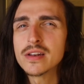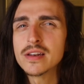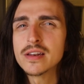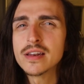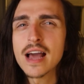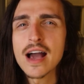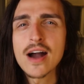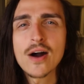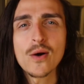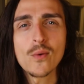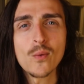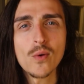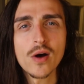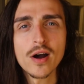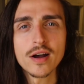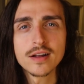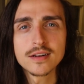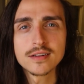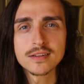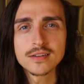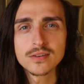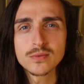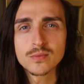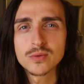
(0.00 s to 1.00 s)
now
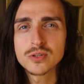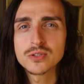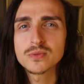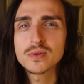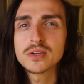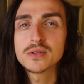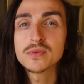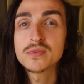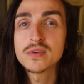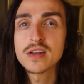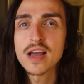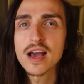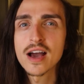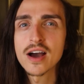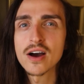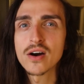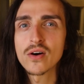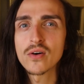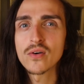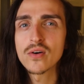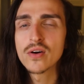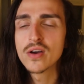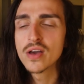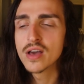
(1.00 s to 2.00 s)
what? What do I do
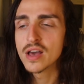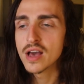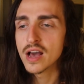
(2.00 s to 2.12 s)
now?